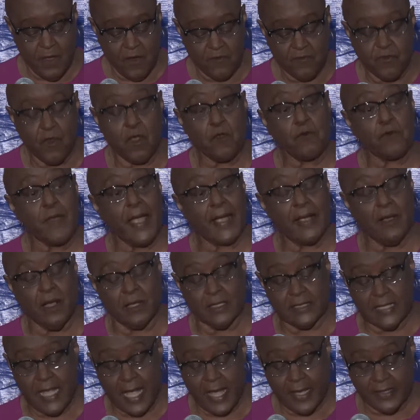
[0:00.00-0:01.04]
for
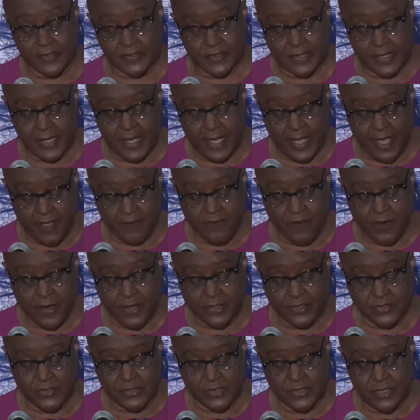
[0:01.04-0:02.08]
recognizing
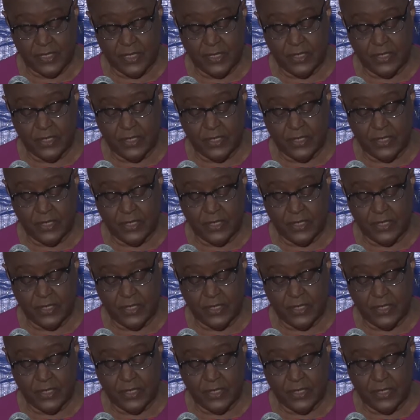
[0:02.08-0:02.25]
effort,